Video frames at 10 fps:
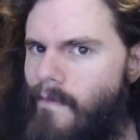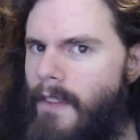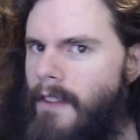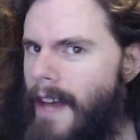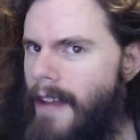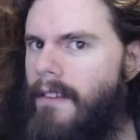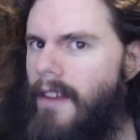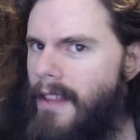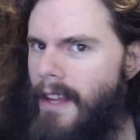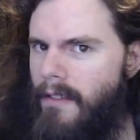That's
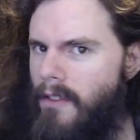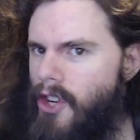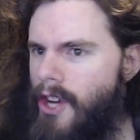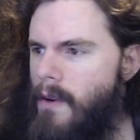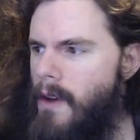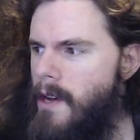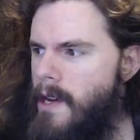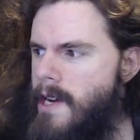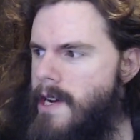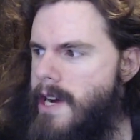it. That's the joke.
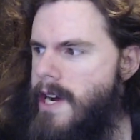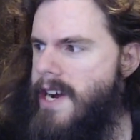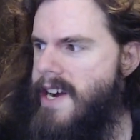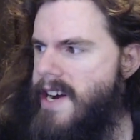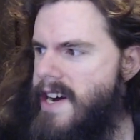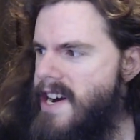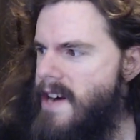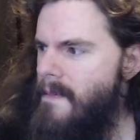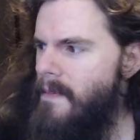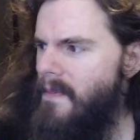
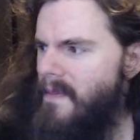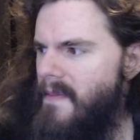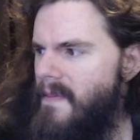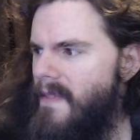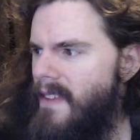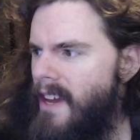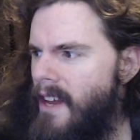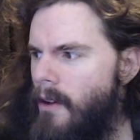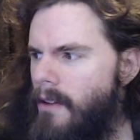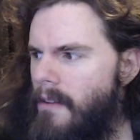Um, and
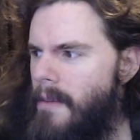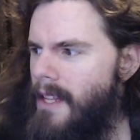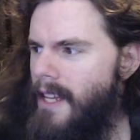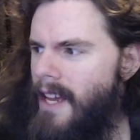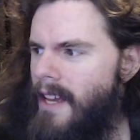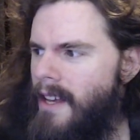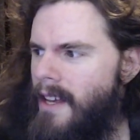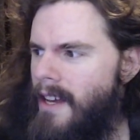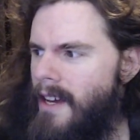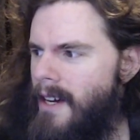ultimately,
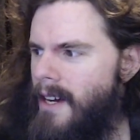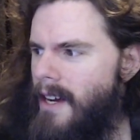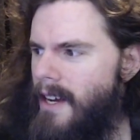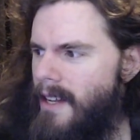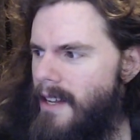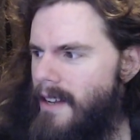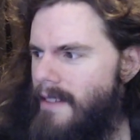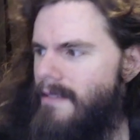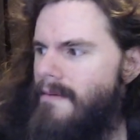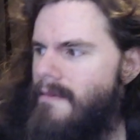uh,
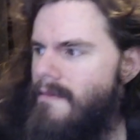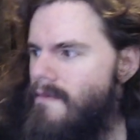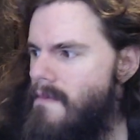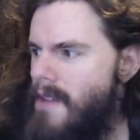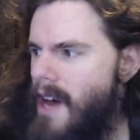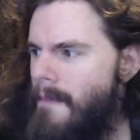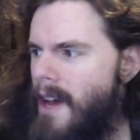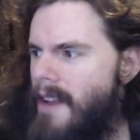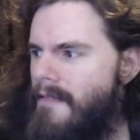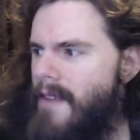I'm
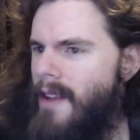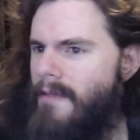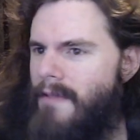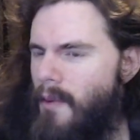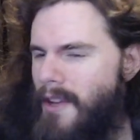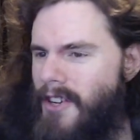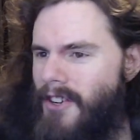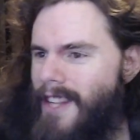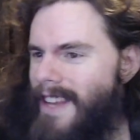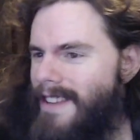not a fan of the
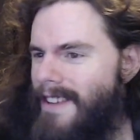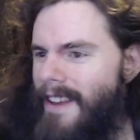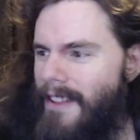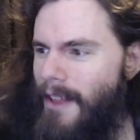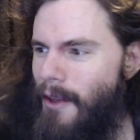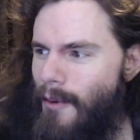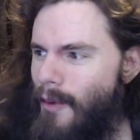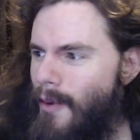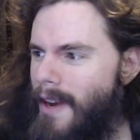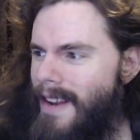original ACLU or
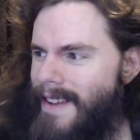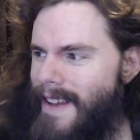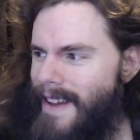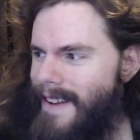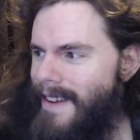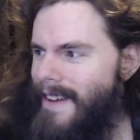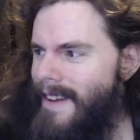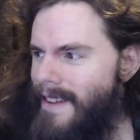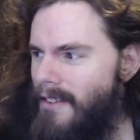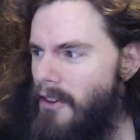what it did.
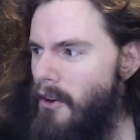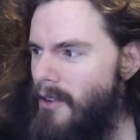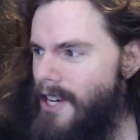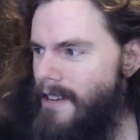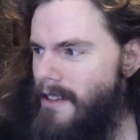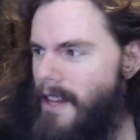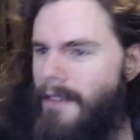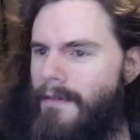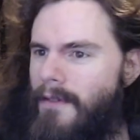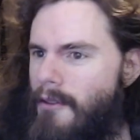So
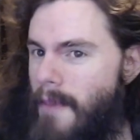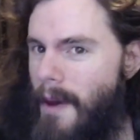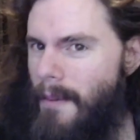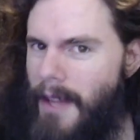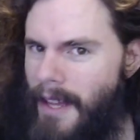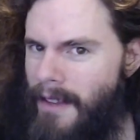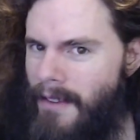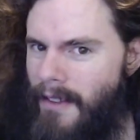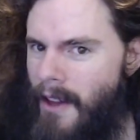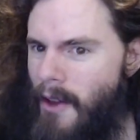cheerleading for
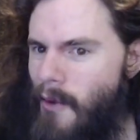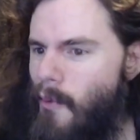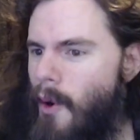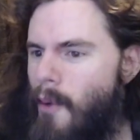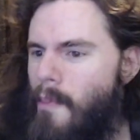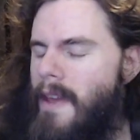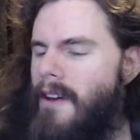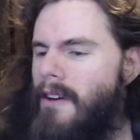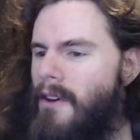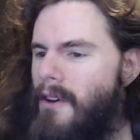Republicans won't be
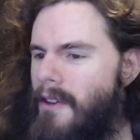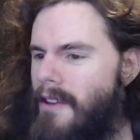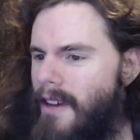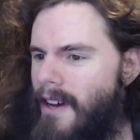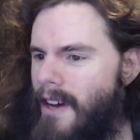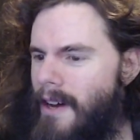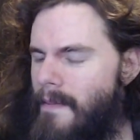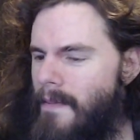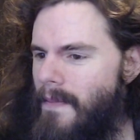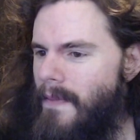a good
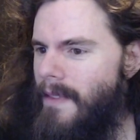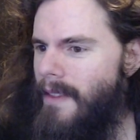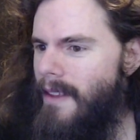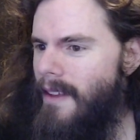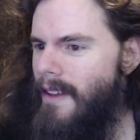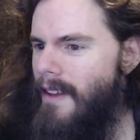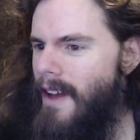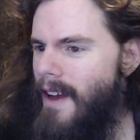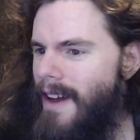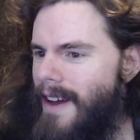um,
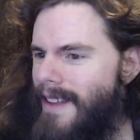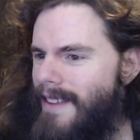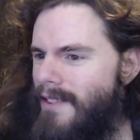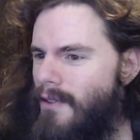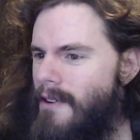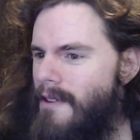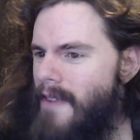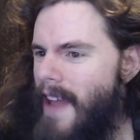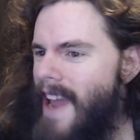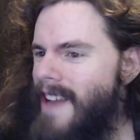sort of
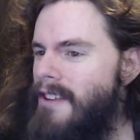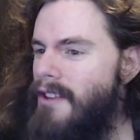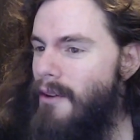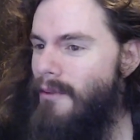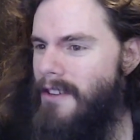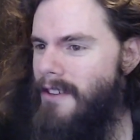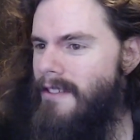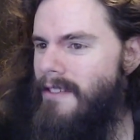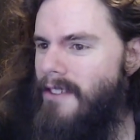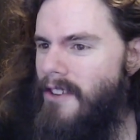antidote
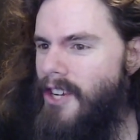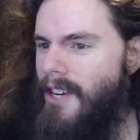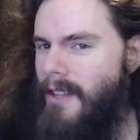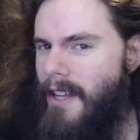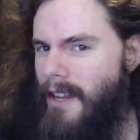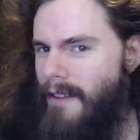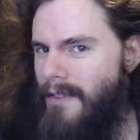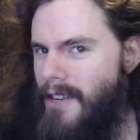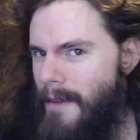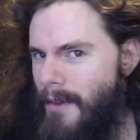to cheerleading
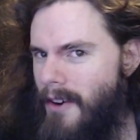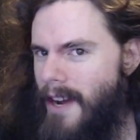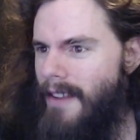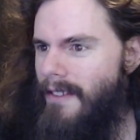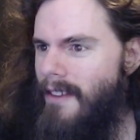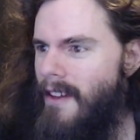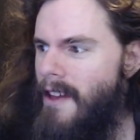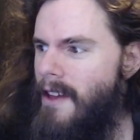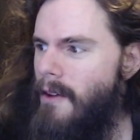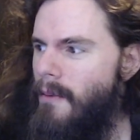for Democrats,
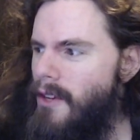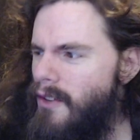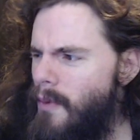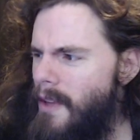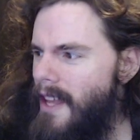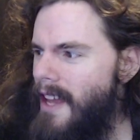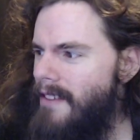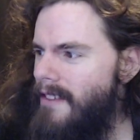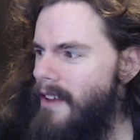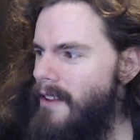which is what the
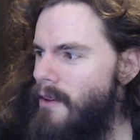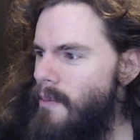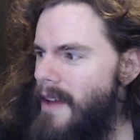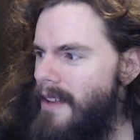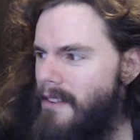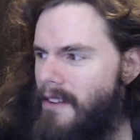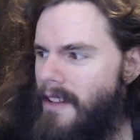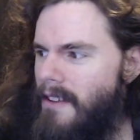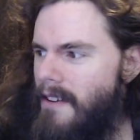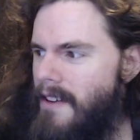ACLU
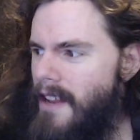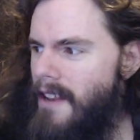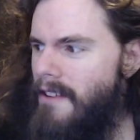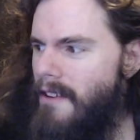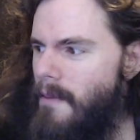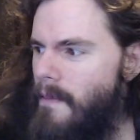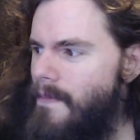basically turned into.